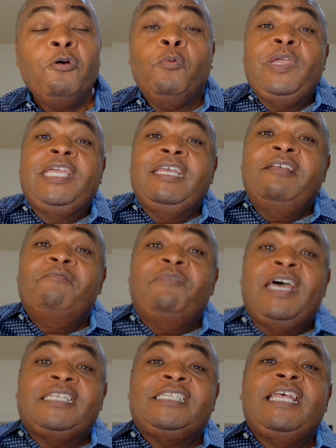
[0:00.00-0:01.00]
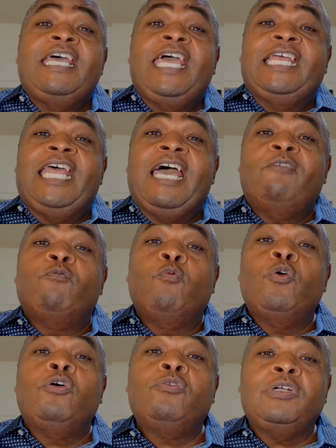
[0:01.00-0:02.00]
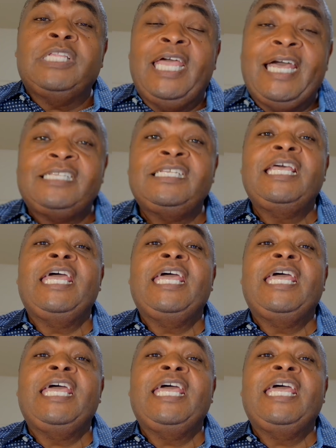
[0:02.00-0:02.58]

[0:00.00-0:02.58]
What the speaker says: We can invest and have world-class